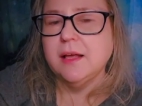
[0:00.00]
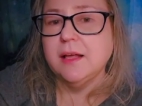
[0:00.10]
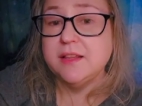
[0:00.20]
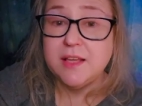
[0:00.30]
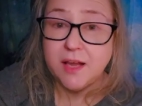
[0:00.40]

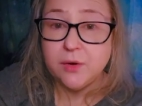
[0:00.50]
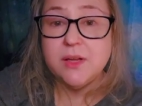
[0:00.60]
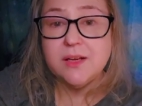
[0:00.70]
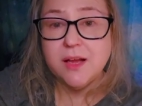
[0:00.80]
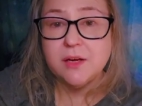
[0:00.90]
The
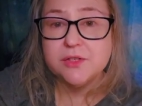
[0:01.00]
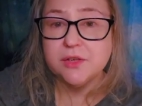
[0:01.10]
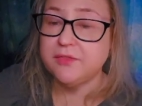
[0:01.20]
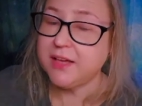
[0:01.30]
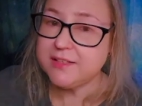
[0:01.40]
Aryan character,
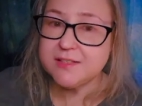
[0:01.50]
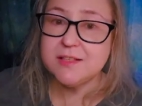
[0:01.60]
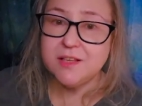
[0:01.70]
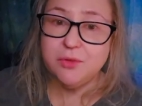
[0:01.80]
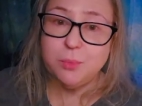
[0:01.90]
if that doesn't
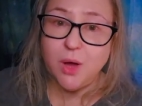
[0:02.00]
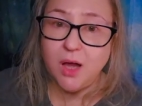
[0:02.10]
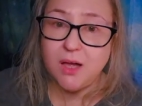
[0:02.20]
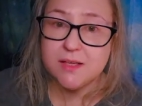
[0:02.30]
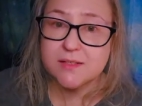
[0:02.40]
give you
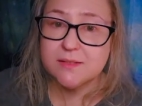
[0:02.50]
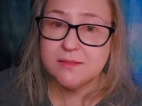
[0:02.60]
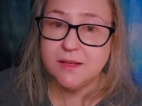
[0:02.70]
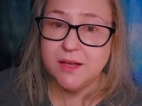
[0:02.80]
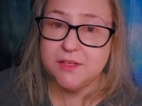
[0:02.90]
pause,
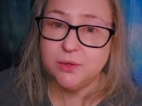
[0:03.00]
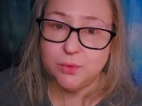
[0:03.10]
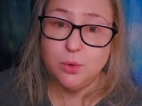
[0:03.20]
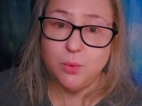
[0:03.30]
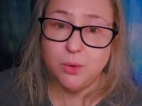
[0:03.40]
I don't
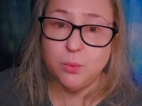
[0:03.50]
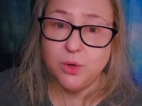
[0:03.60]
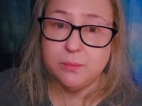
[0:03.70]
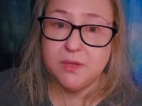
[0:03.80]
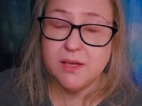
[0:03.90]
know what
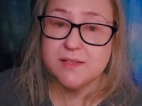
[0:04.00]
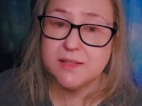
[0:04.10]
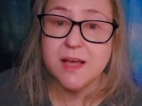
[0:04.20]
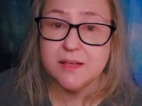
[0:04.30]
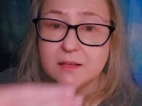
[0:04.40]
would, because
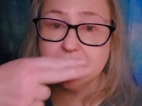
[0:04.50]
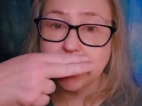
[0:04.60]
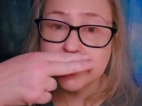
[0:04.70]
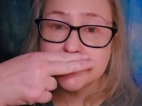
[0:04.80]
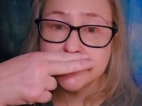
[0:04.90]

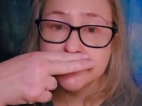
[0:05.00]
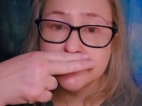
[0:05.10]
that's